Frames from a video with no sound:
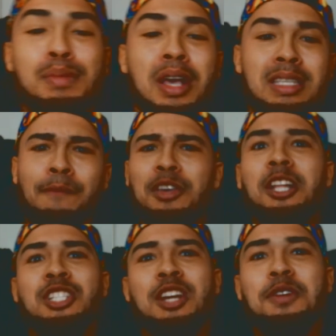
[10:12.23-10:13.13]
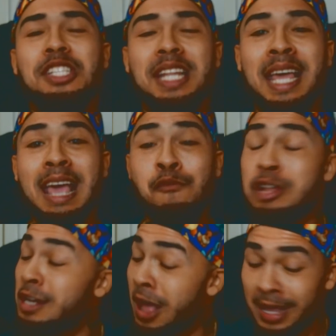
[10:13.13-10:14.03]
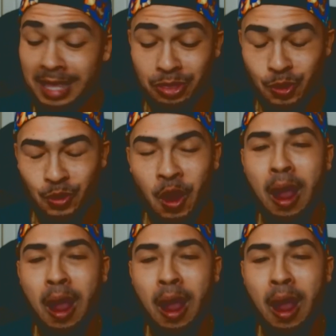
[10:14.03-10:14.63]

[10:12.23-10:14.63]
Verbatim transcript: because I'm feeling generous today, if we did not get that third card,